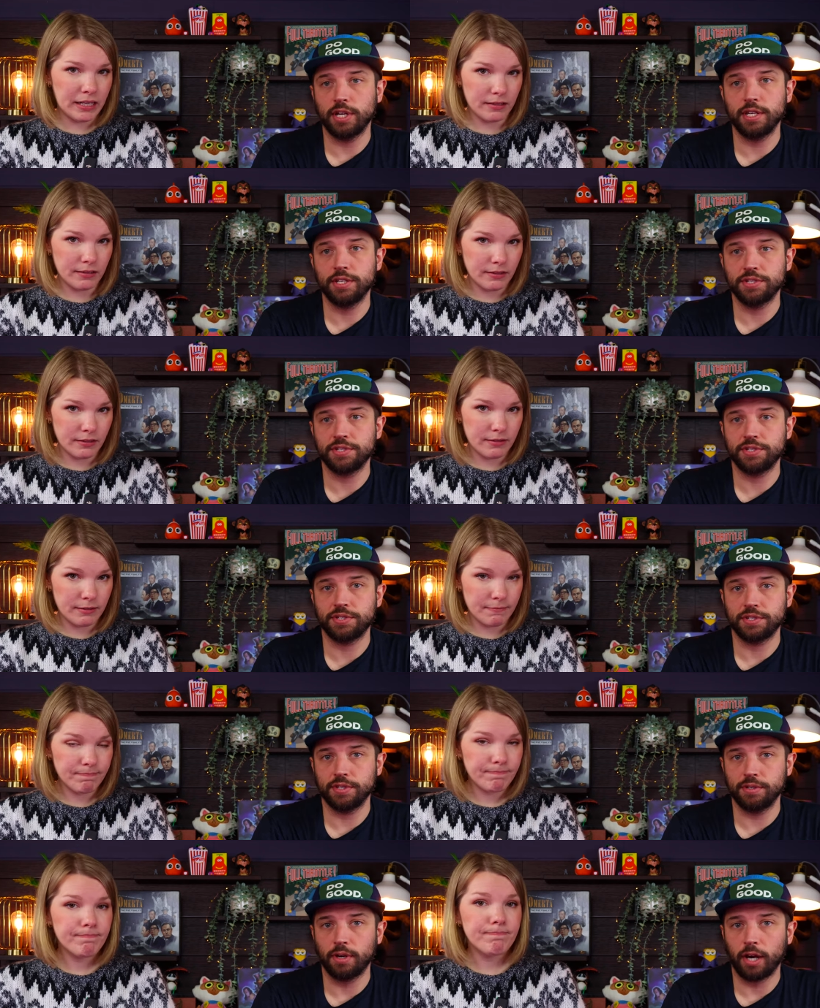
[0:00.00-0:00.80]

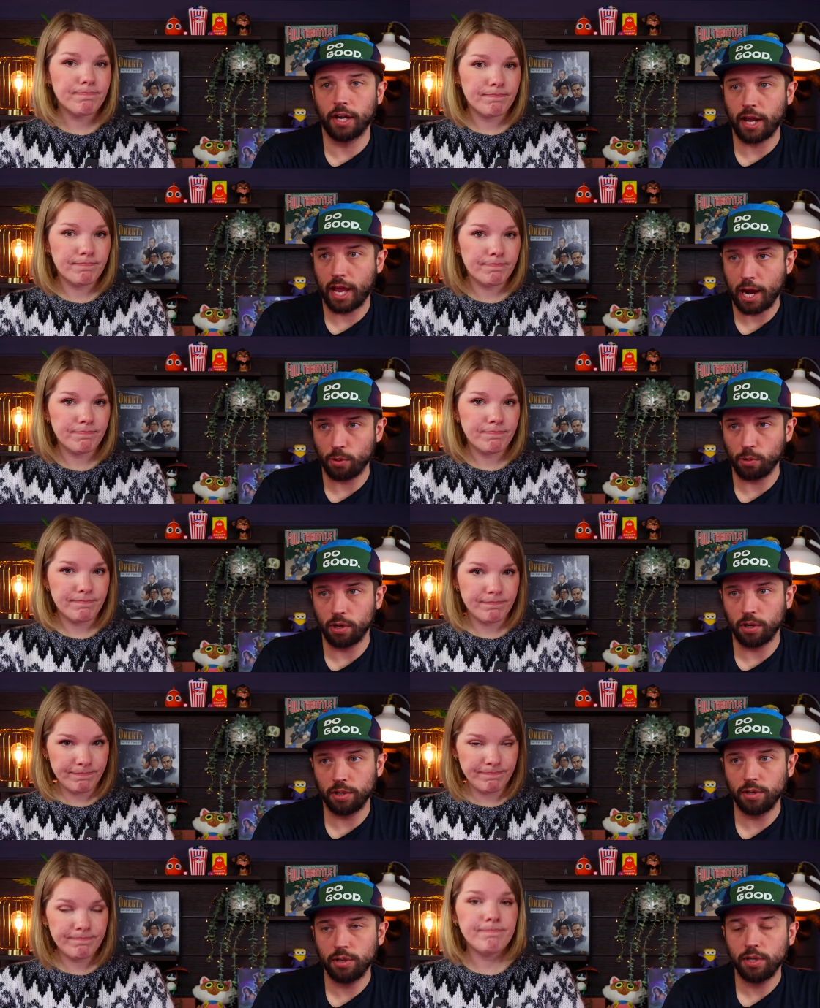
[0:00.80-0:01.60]
Speaker 1: is an
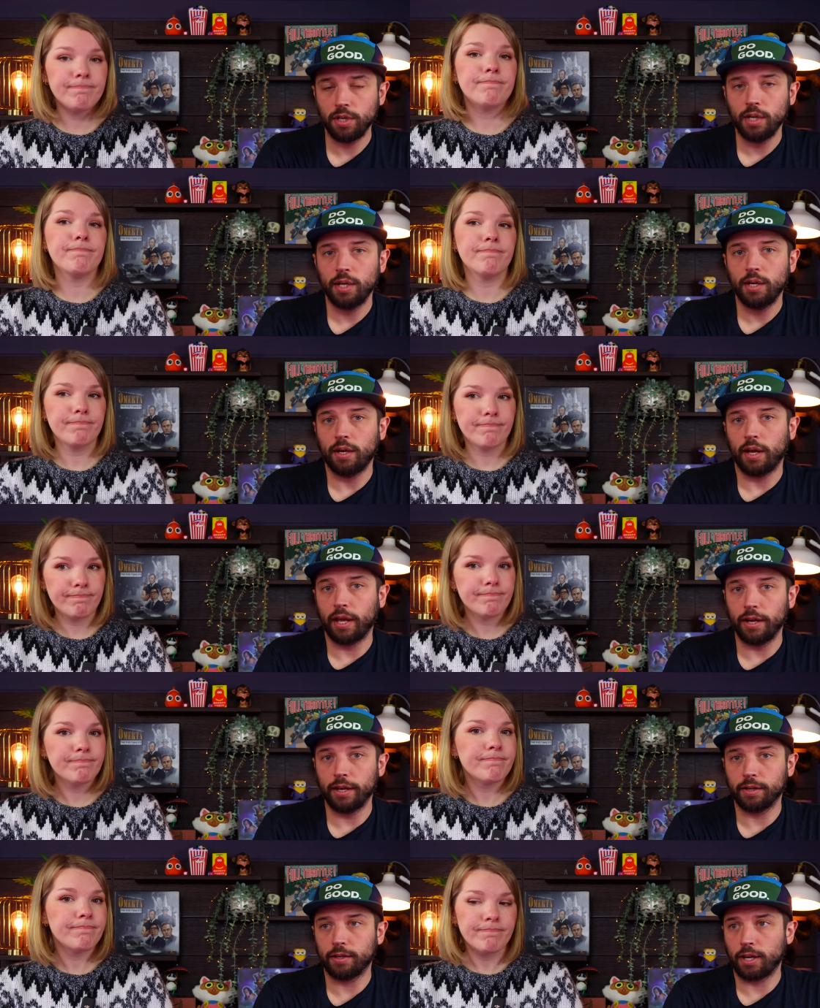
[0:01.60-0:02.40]
hour. Mm-hmm
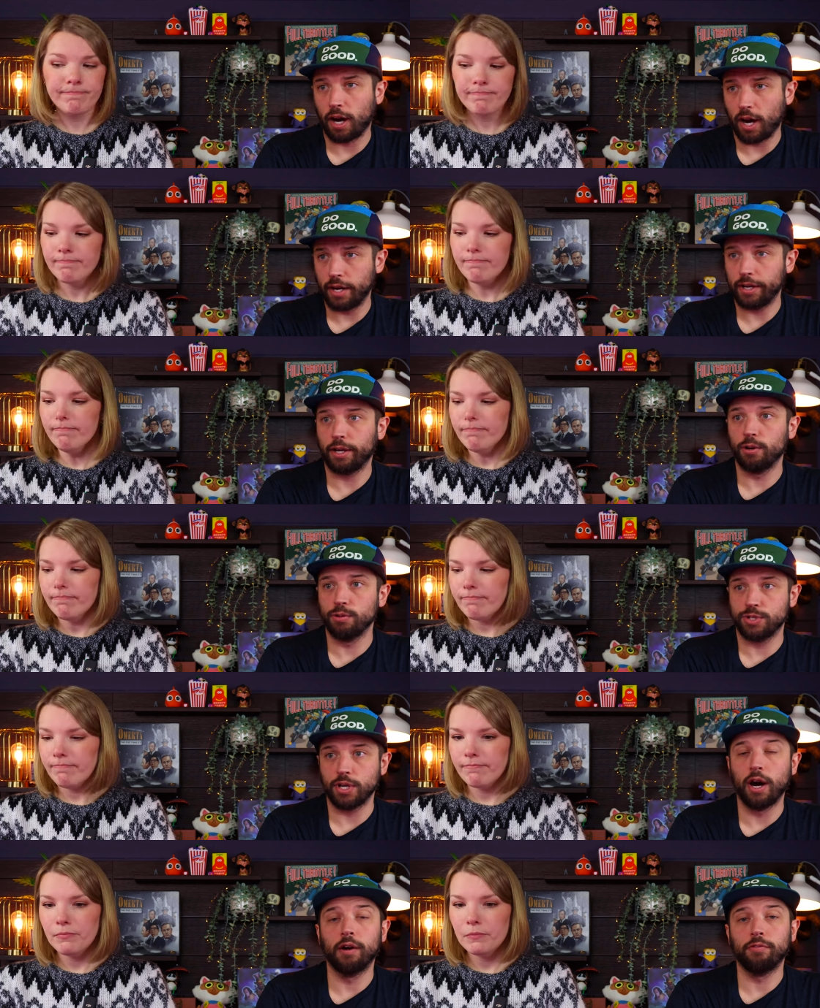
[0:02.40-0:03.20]
and it kind of
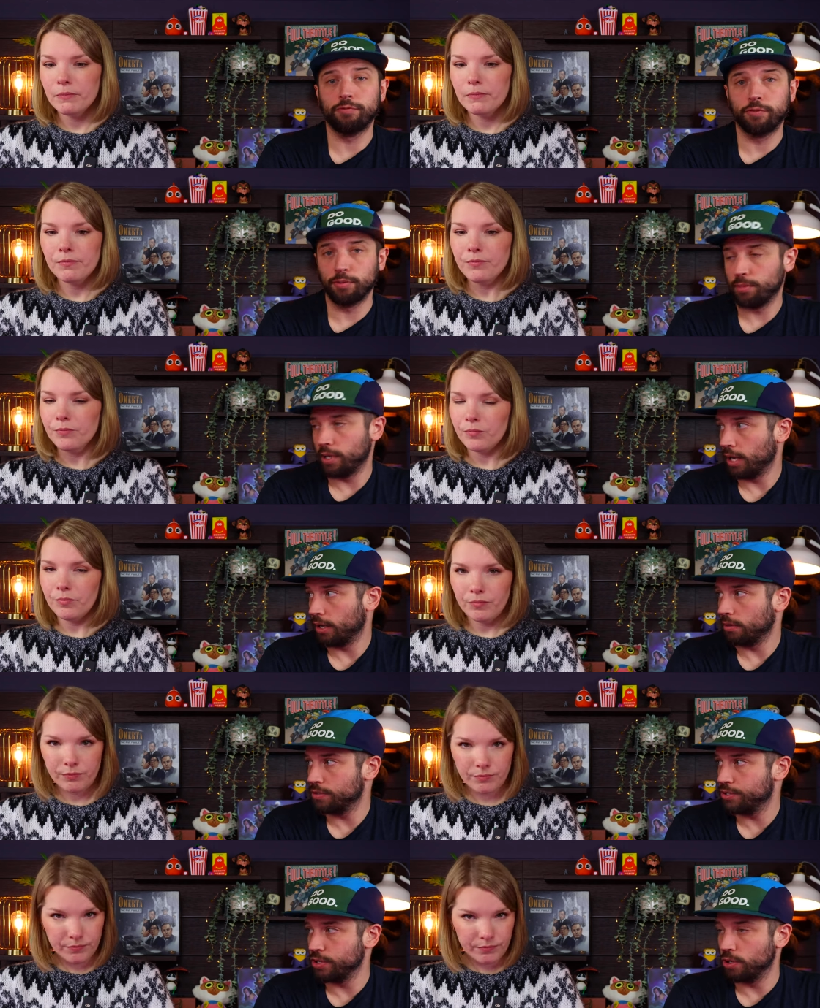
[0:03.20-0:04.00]
goes up from
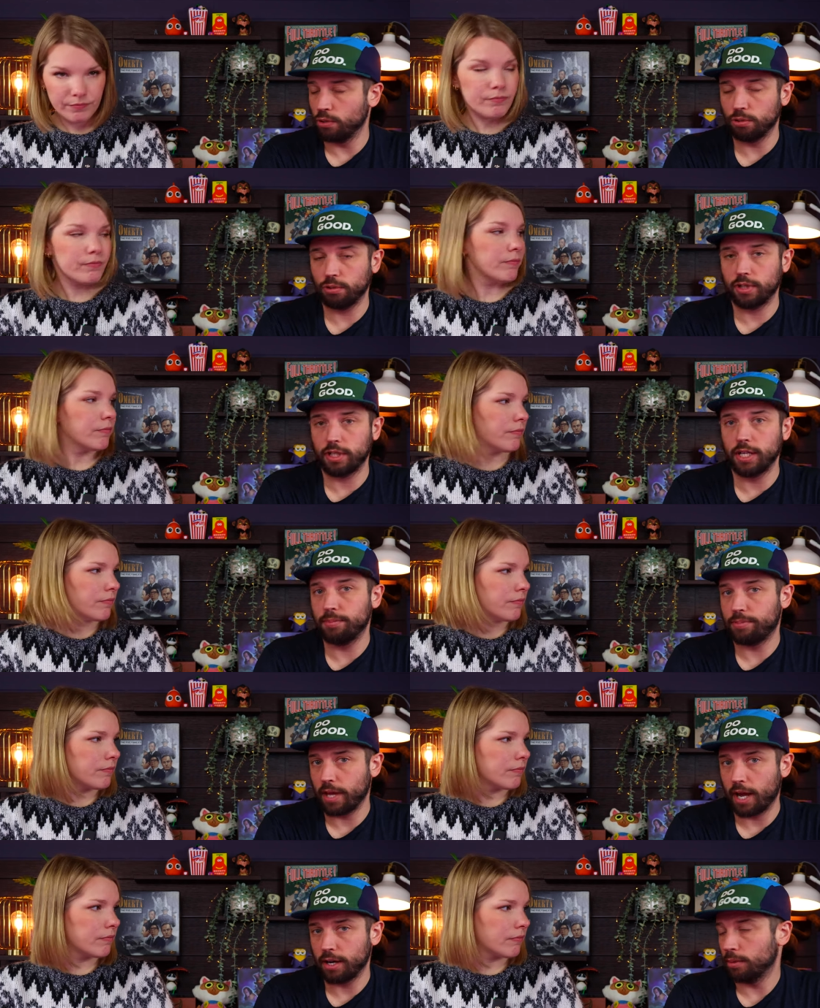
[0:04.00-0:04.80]
there. So keep
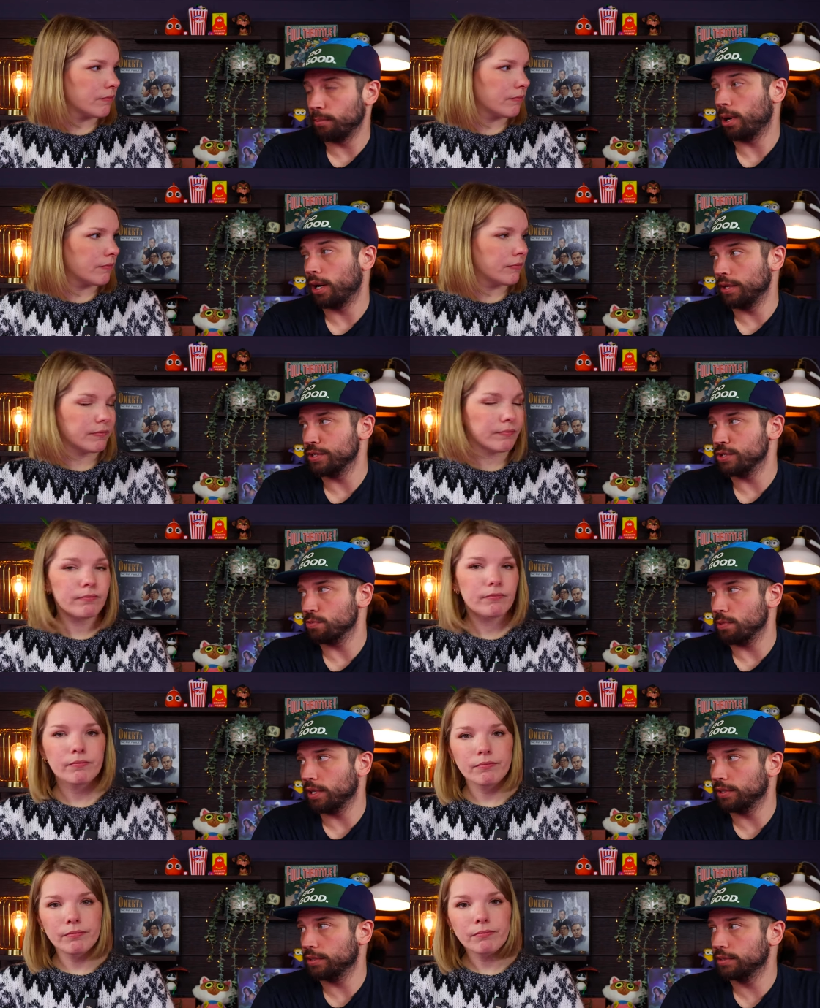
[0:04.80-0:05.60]
that in mind as
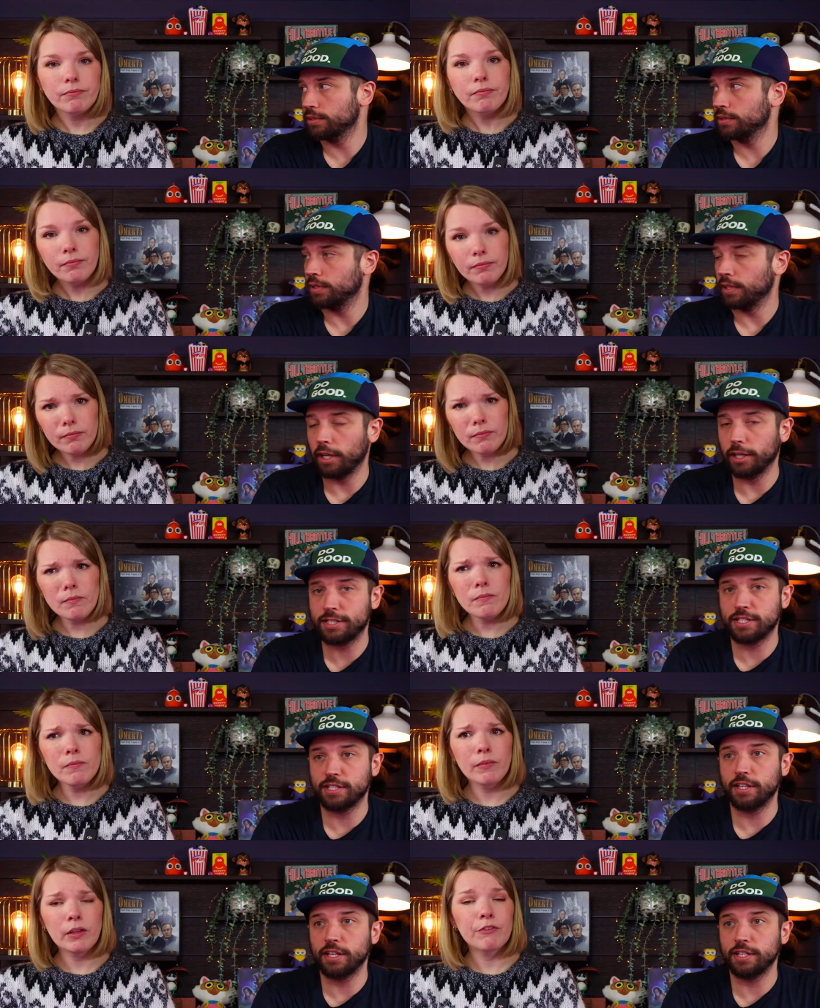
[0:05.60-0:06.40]
well.
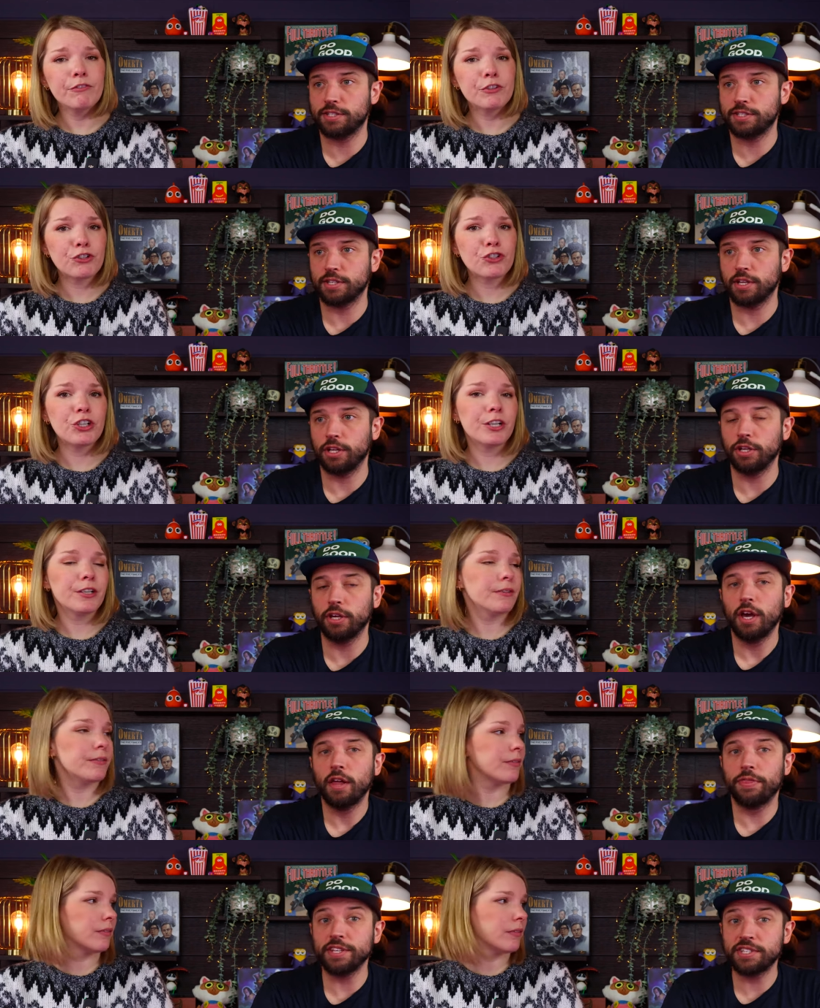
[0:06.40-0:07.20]
It's it's for sure.
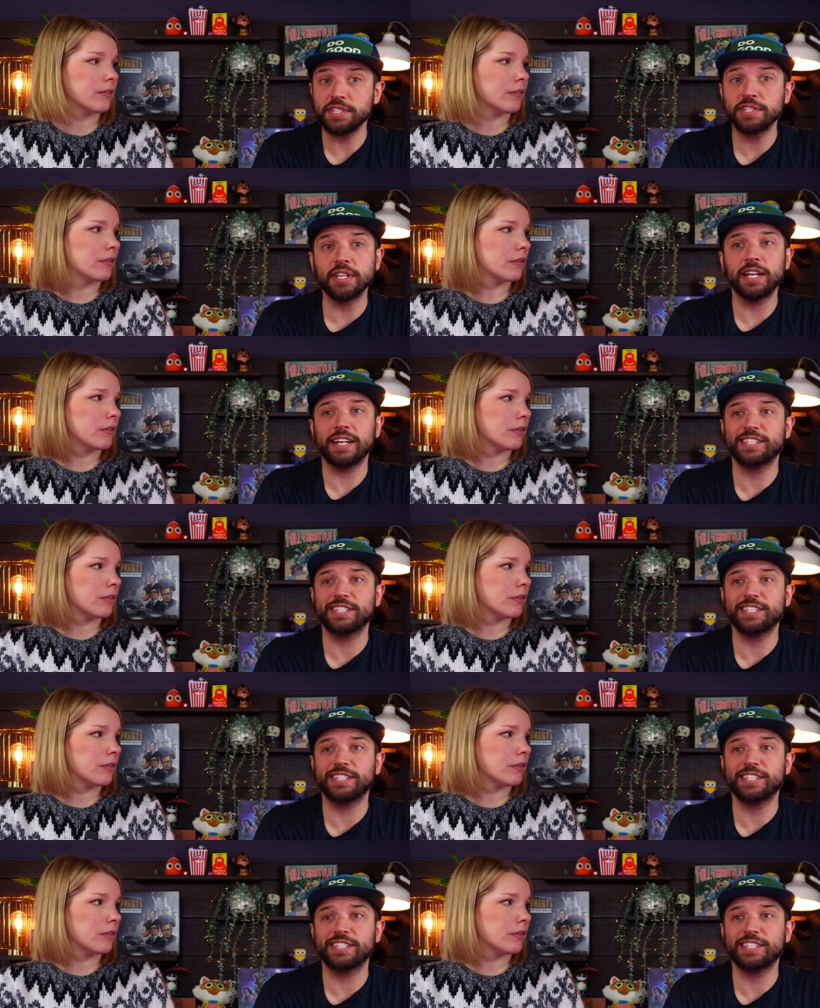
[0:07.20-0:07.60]
This is an